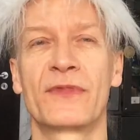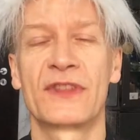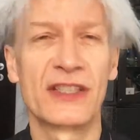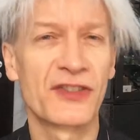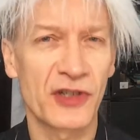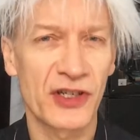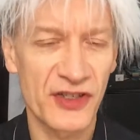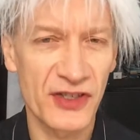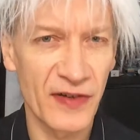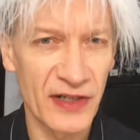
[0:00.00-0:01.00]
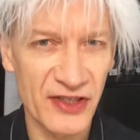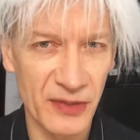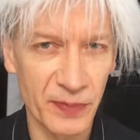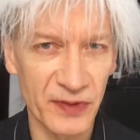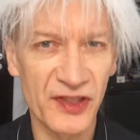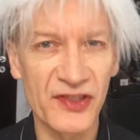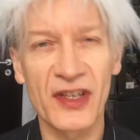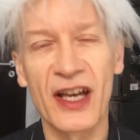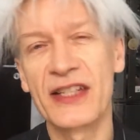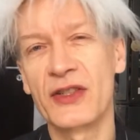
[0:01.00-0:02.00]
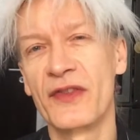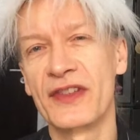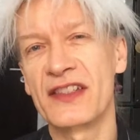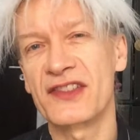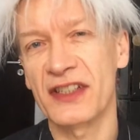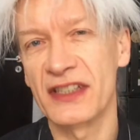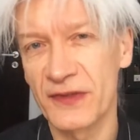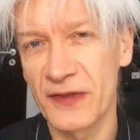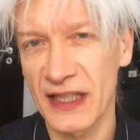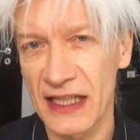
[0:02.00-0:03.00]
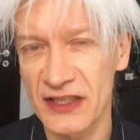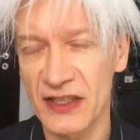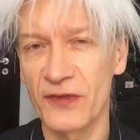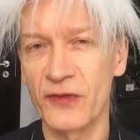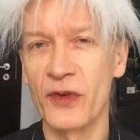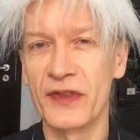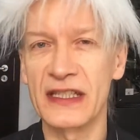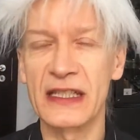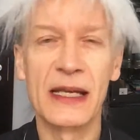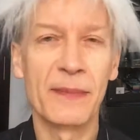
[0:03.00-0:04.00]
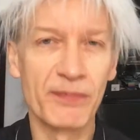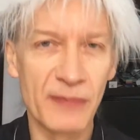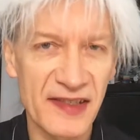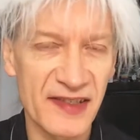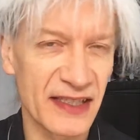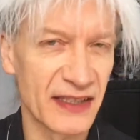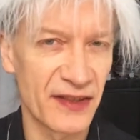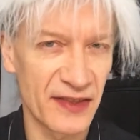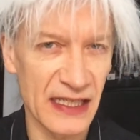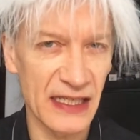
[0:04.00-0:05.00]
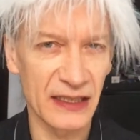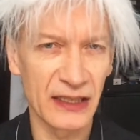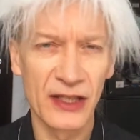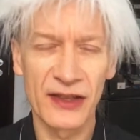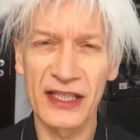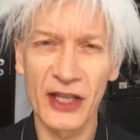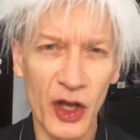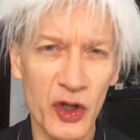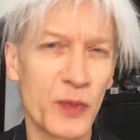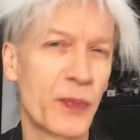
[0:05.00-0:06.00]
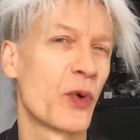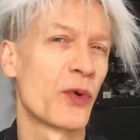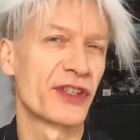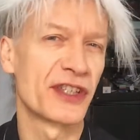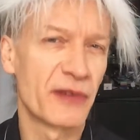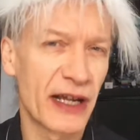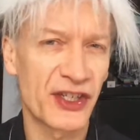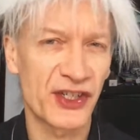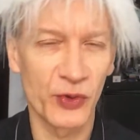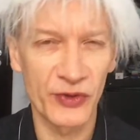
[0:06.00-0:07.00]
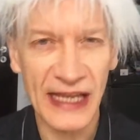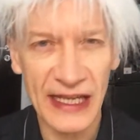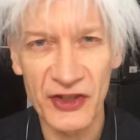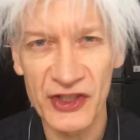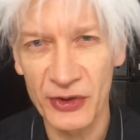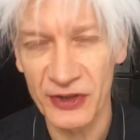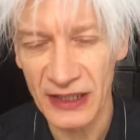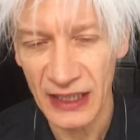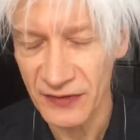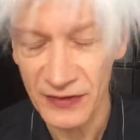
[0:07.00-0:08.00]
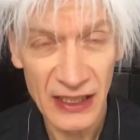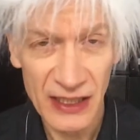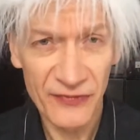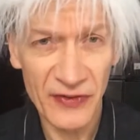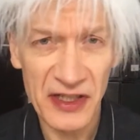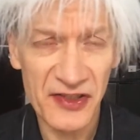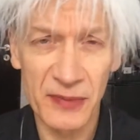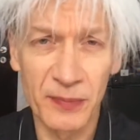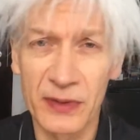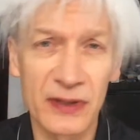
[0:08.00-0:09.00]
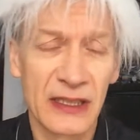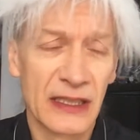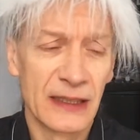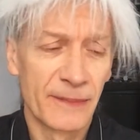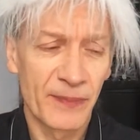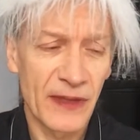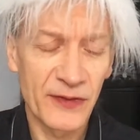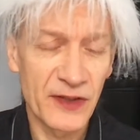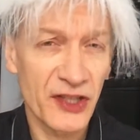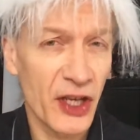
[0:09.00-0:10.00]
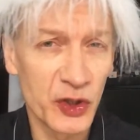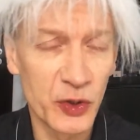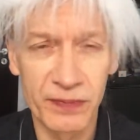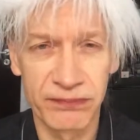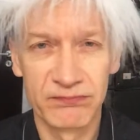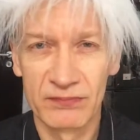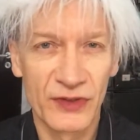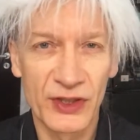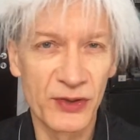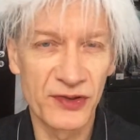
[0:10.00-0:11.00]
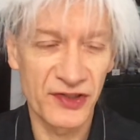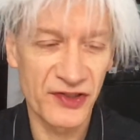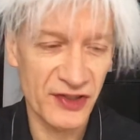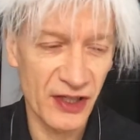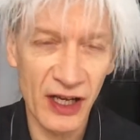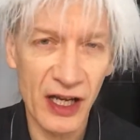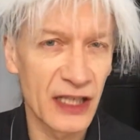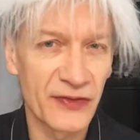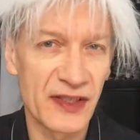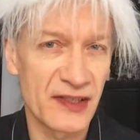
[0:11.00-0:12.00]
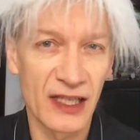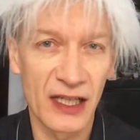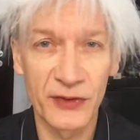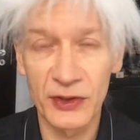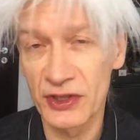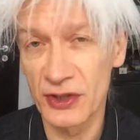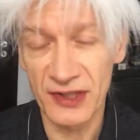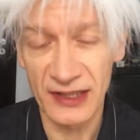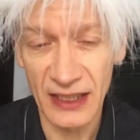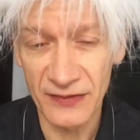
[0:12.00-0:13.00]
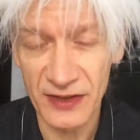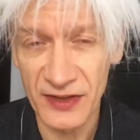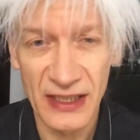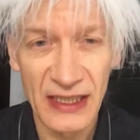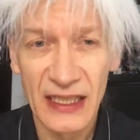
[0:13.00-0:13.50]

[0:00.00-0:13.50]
The instructions are very simple. Decide on the significator for the missing thing, the hope, or the direction, or the energy, or the love. Very simple. If it's hope, use the star. If it's love, you can use the lovers.